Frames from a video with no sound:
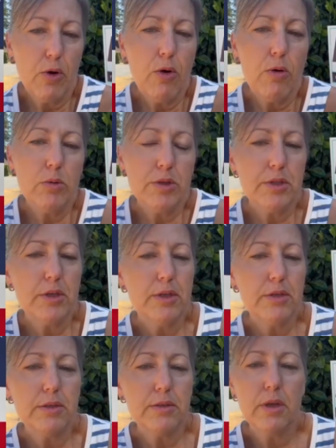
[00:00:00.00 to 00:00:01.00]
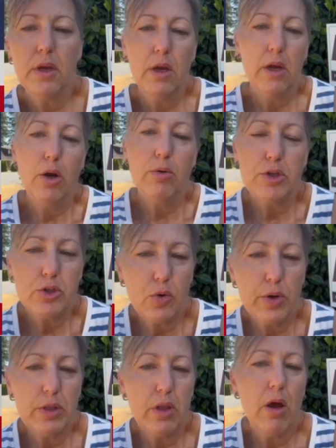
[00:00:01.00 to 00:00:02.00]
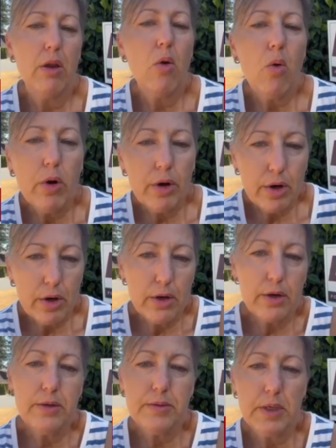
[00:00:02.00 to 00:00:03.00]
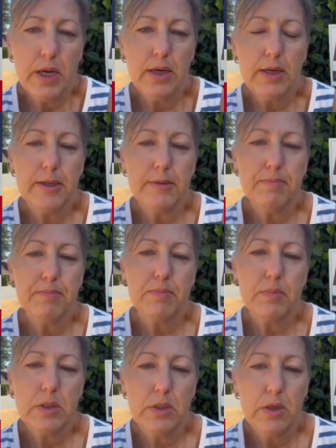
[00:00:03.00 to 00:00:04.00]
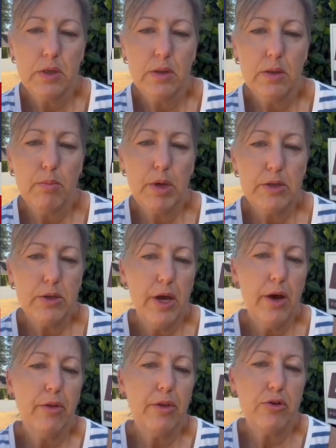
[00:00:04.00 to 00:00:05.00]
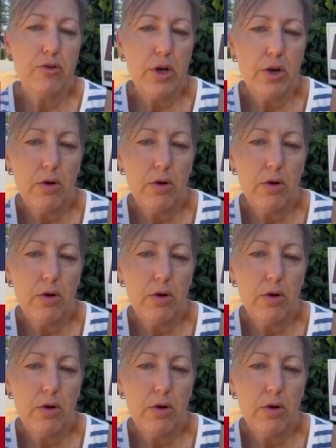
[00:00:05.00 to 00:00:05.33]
homelessness, restoring law and order, the mental health and drug